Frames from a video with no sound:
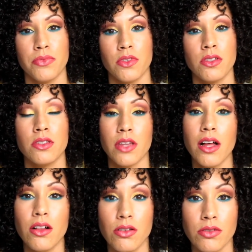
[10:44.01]

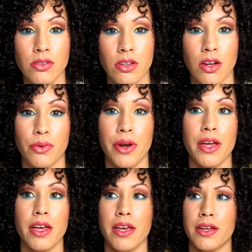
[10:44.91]
cells, all
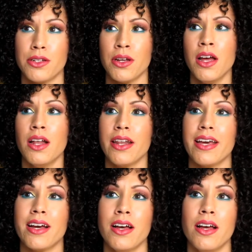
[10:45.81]
right? And
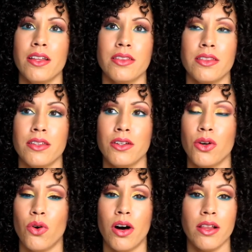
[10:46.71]
like
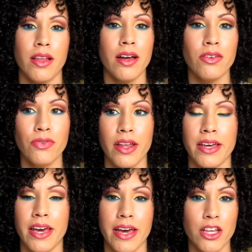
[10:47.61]
a lot of
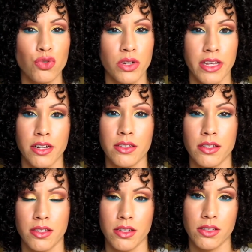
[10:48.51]
like age-related
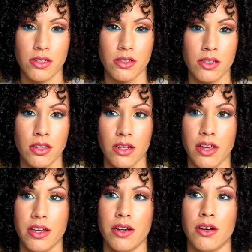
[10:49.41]
diseases,
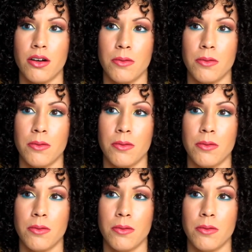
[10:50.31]
like